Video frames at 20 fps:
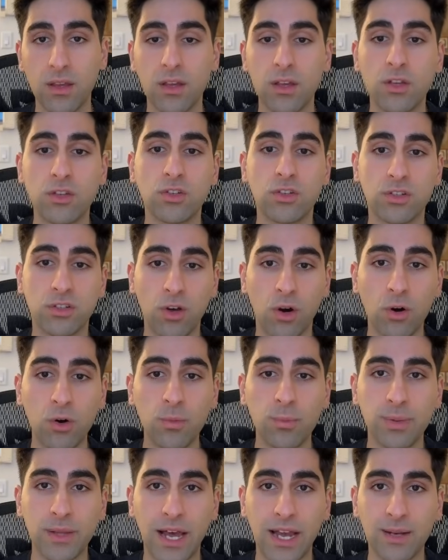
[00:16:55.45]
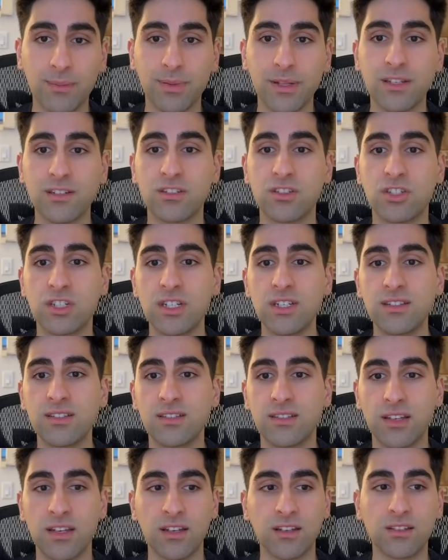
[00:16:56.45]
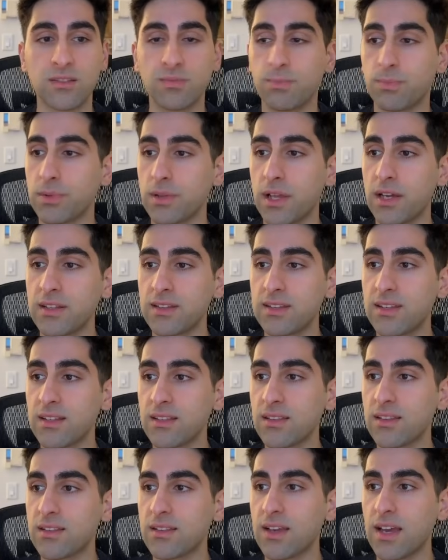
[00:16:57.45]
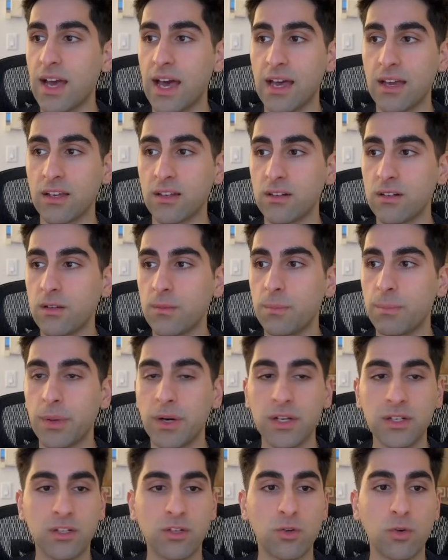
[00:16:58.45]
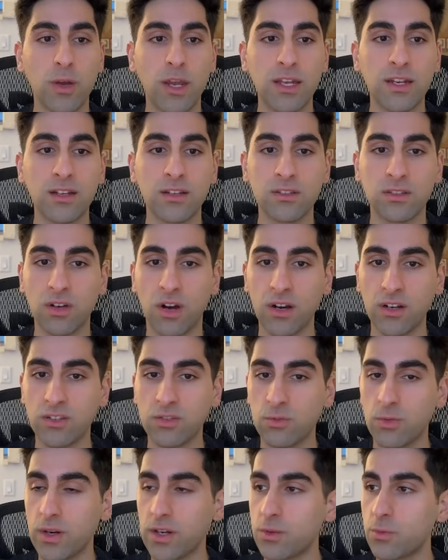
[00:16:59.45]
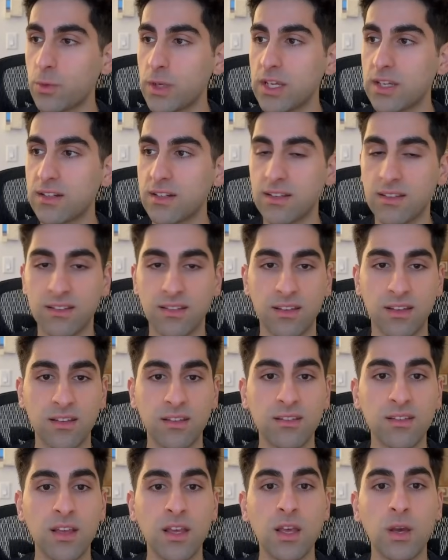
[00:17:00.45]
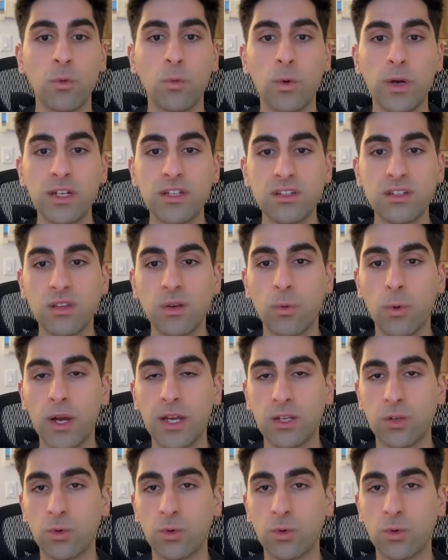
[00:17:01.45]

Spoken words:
So black plays g6, blunting the diagonal but creating dark-squared weaknesses, which the white